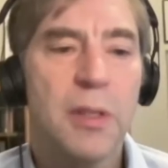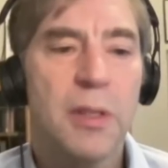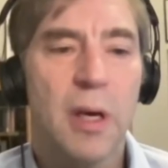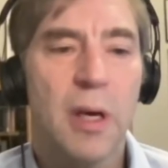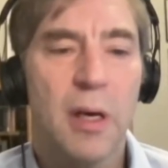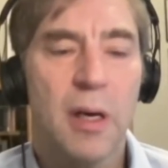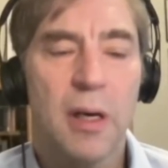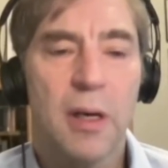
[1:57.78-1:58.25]

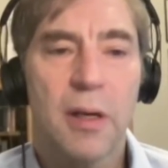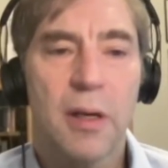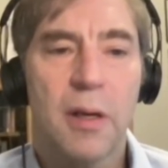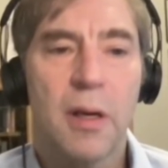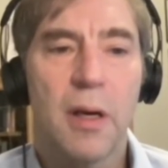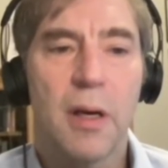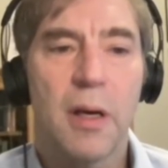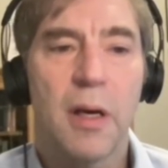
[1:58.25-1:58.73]
uh,
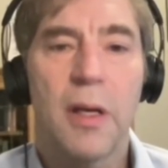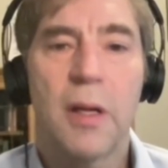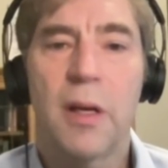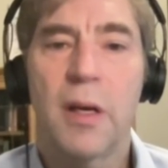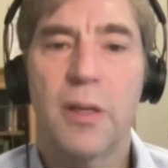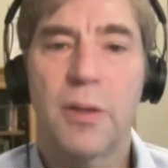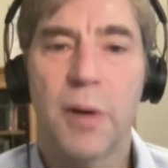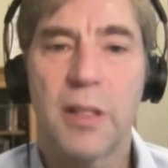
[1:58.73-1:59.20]
uh, uh,
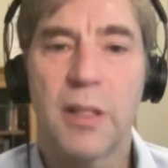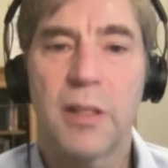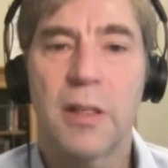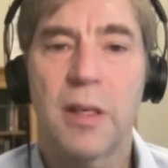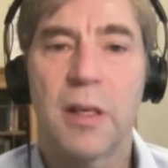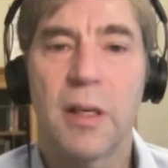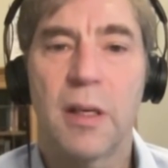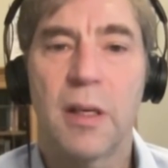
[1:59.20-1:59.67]
addressed
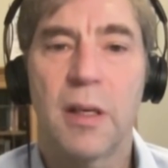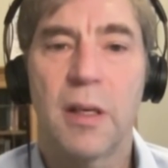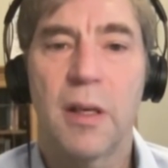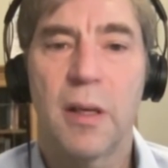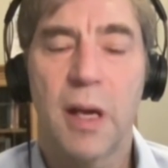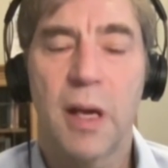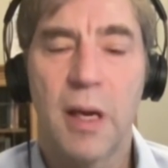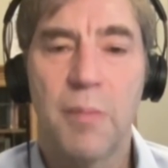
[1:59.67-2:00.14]
in,
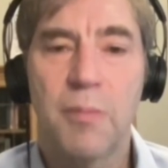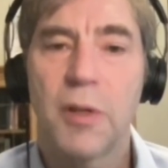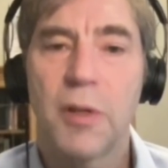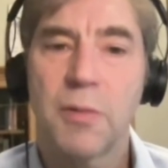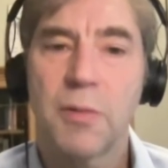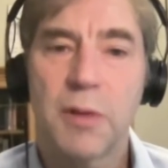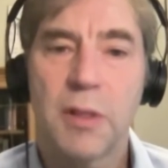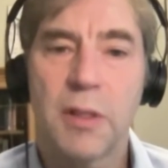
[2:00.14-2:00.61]
in
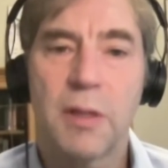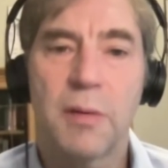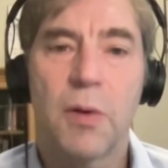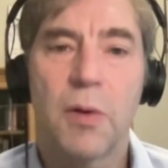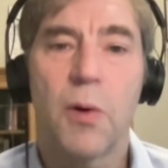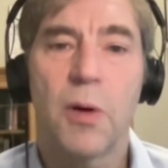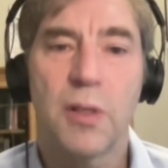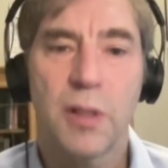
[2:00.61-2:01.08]
Cambridge was
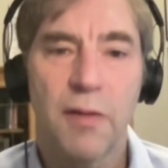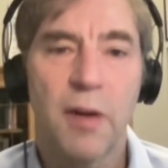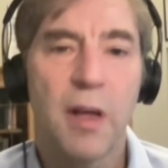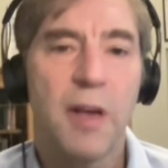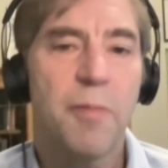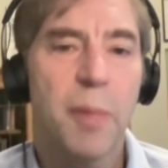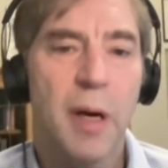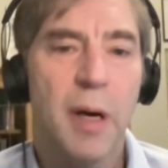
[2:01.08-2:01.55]
origin of
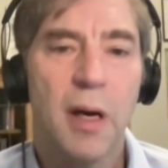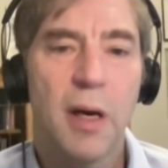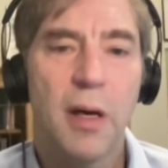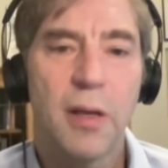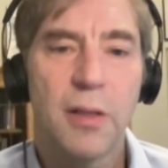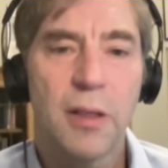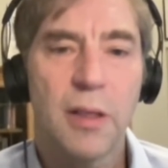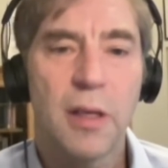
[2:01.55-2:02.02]
life
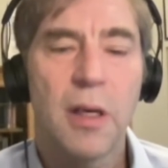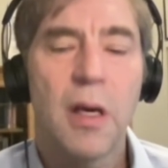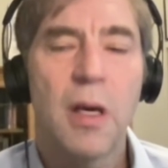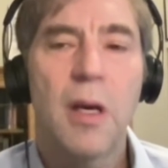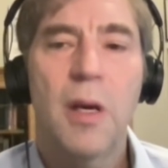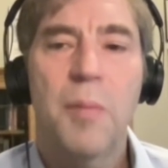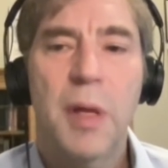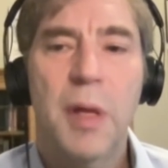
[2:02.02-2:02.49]
biology.
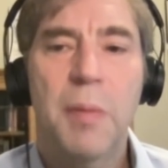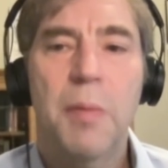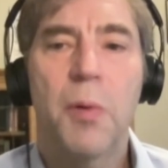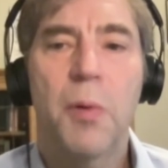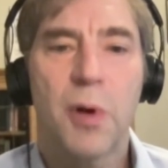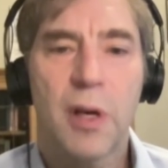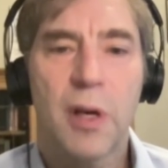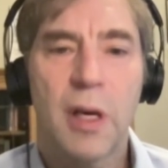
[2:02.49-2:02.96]

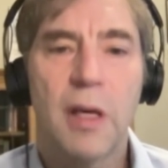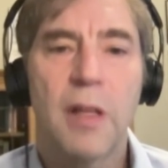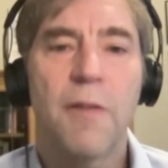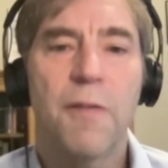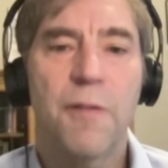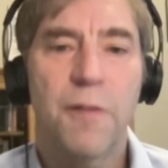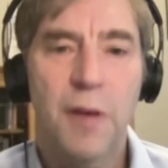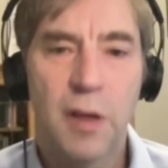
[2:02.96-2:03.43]
People working in the
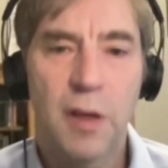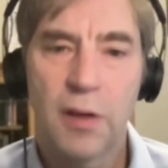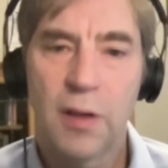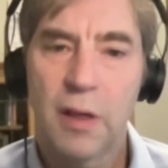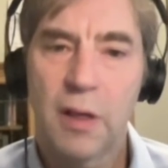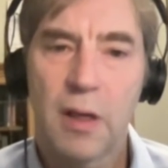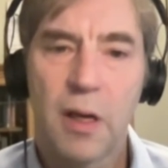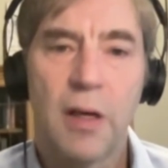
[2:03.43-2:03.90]
field
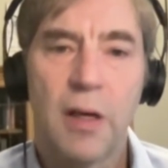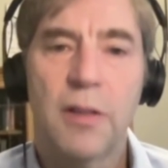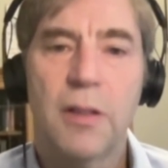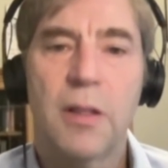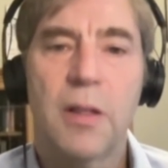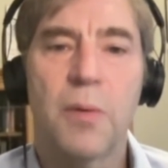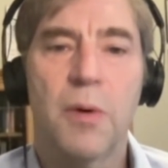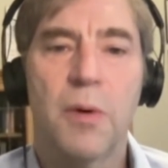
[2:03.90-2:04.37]
acknowledged that we're